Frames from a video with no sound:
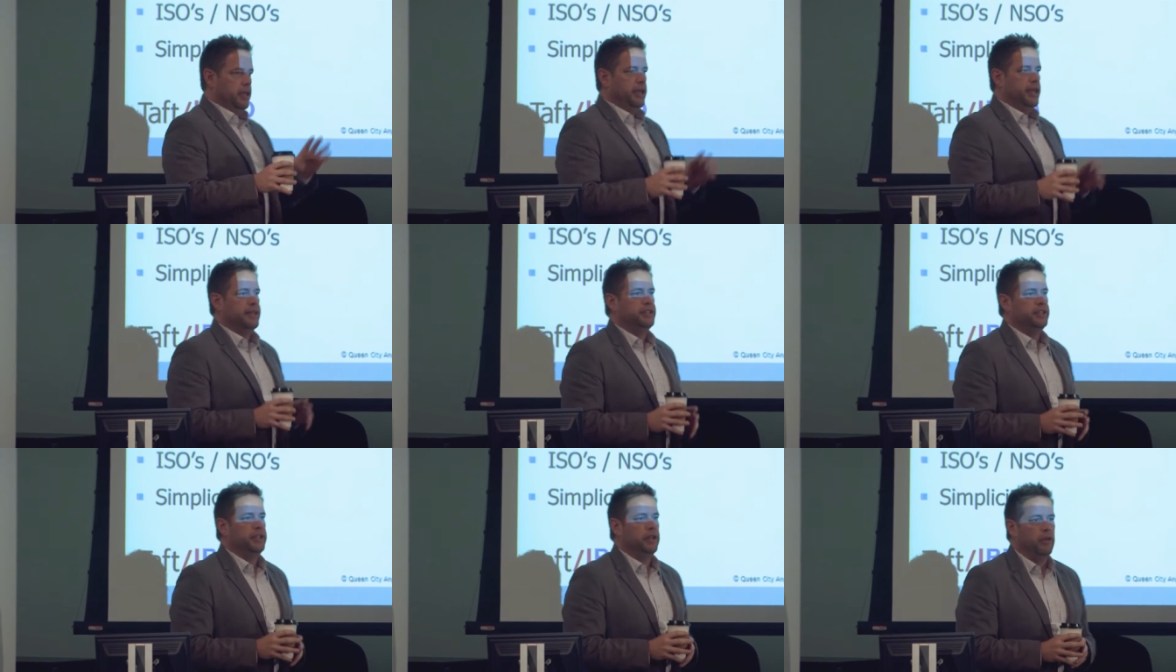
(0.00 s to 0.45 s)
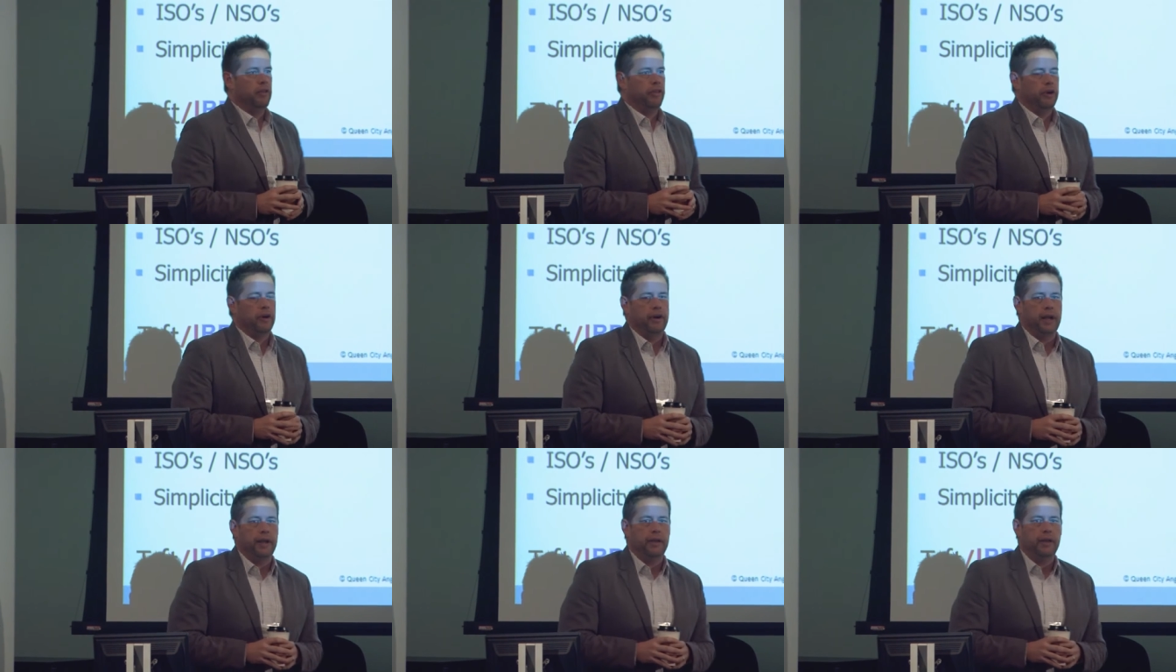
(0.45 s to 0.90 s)
until
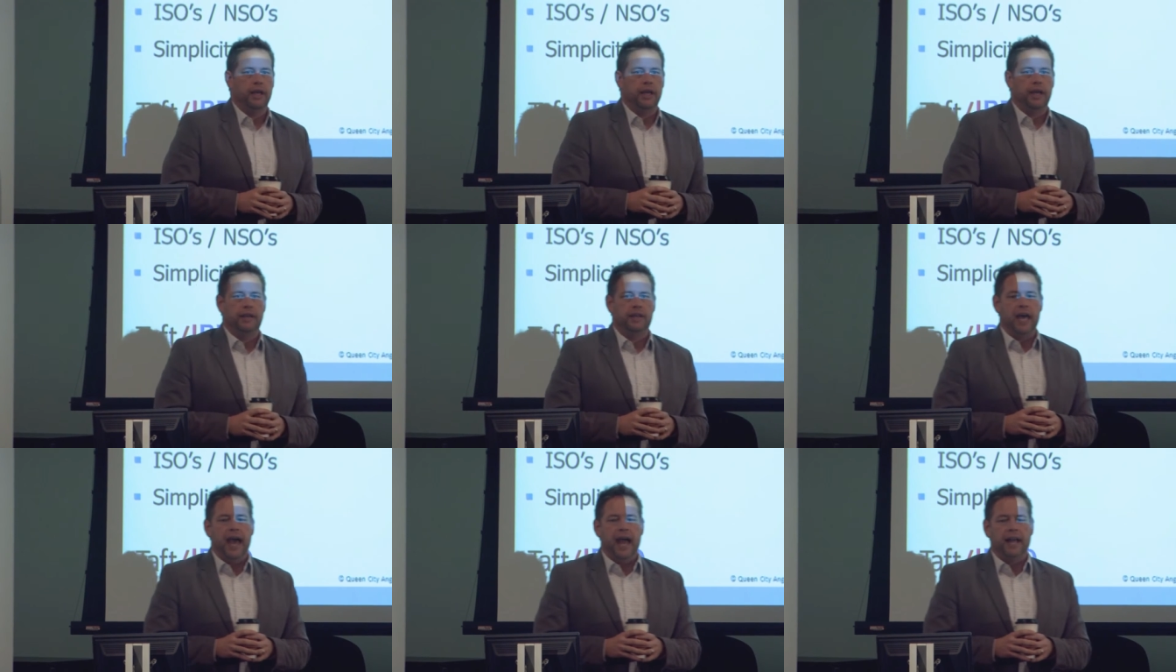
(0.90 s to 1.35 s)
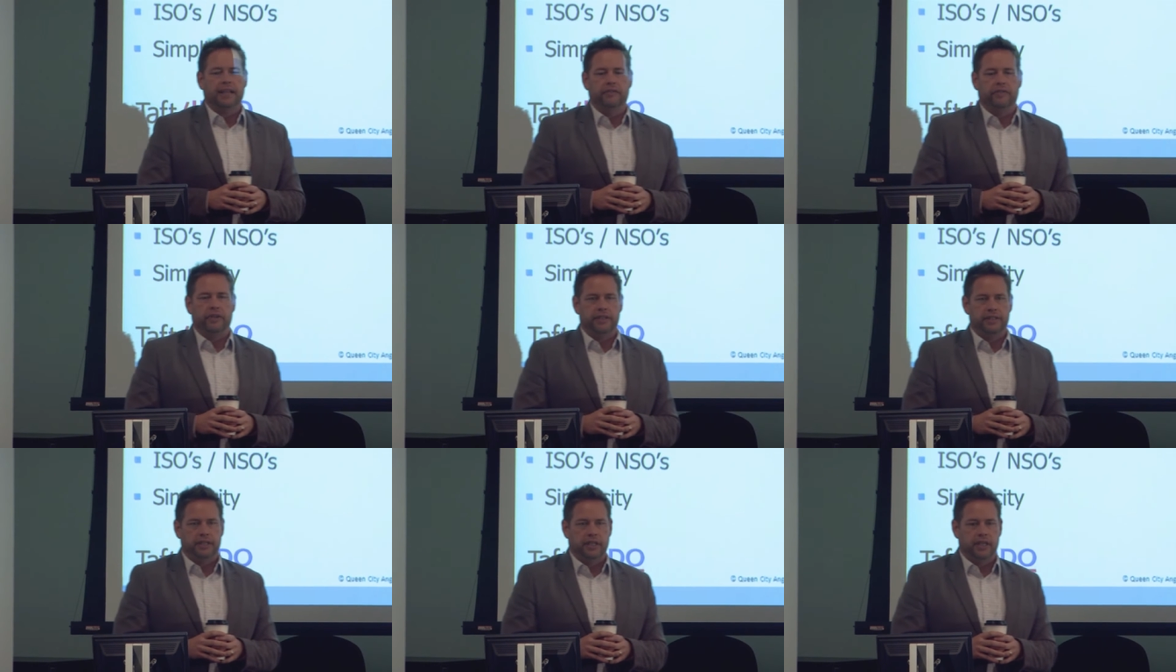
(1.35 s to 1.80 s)
they're an, an
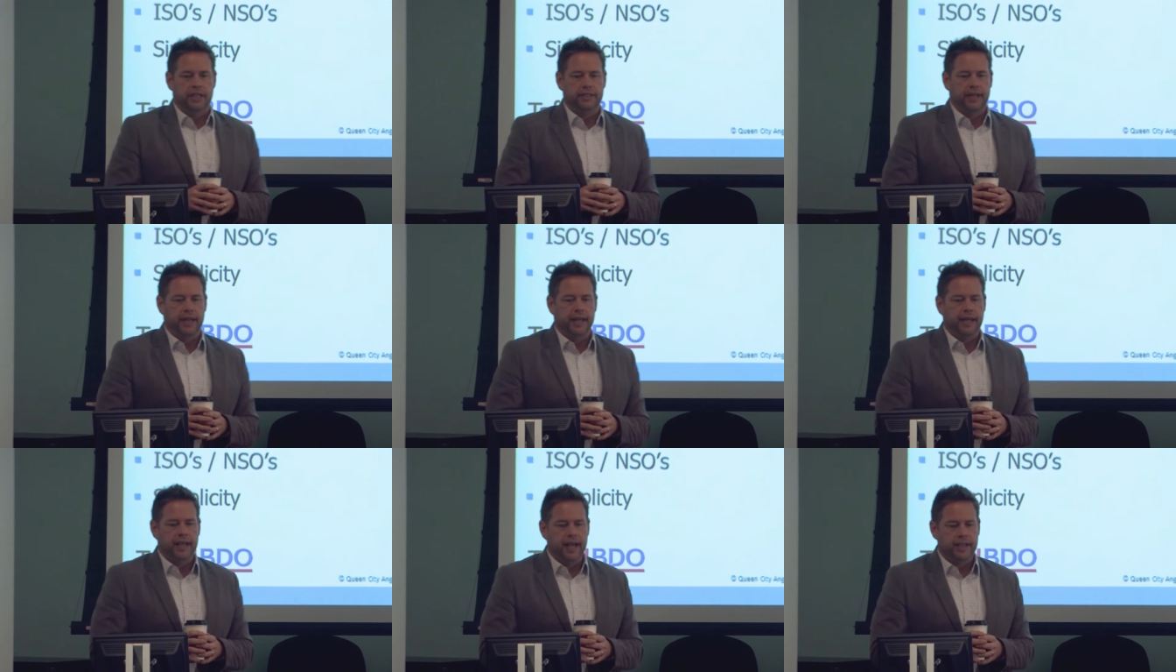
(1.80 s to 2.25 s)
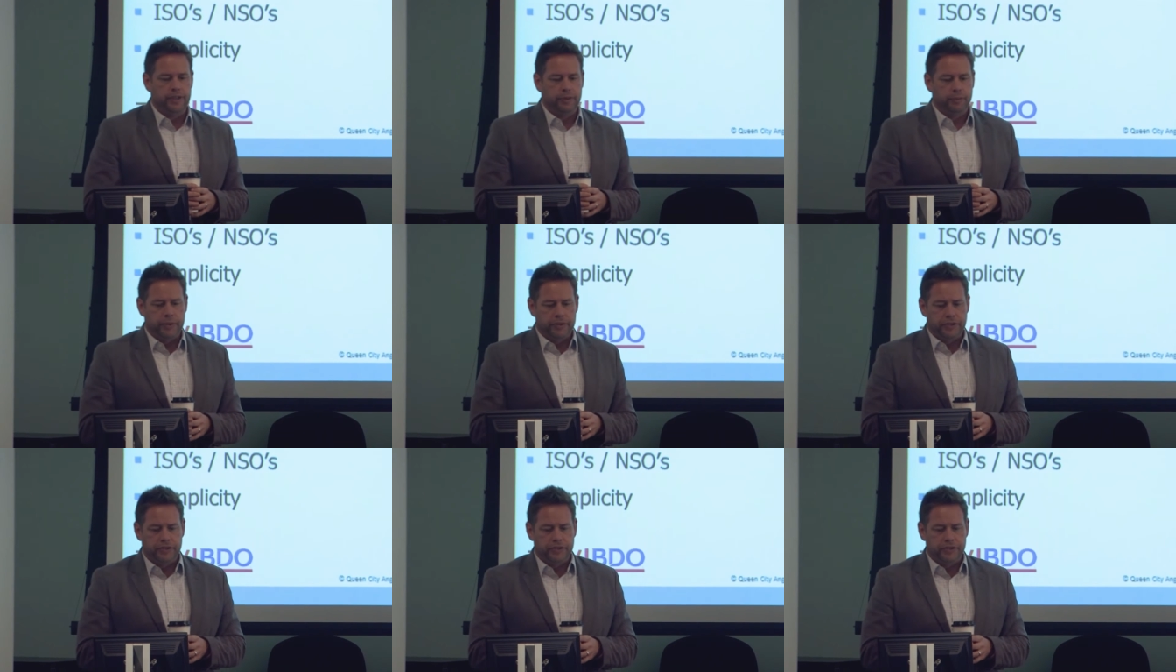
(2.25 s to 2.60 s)
actively soliciting customers.